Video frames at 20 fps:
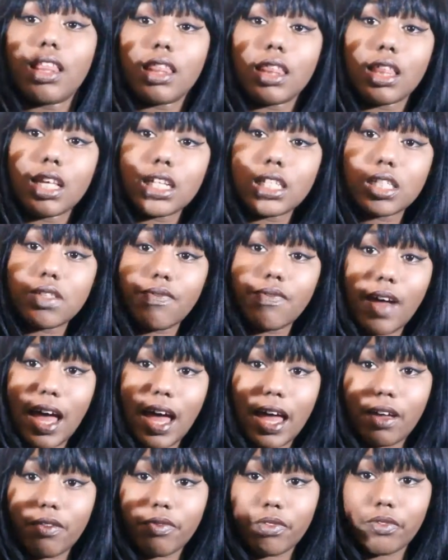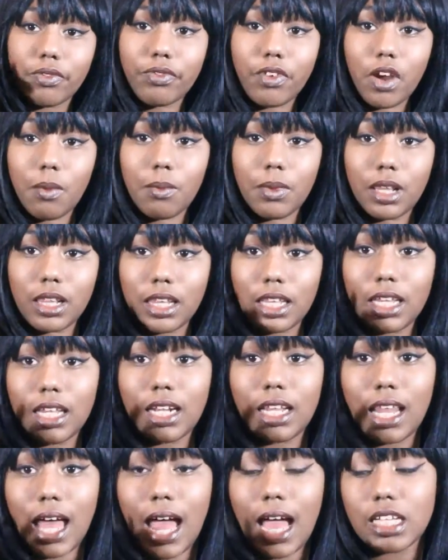these five from
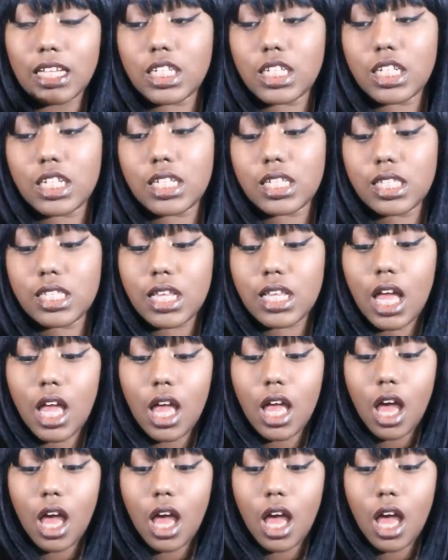Lena Lashes.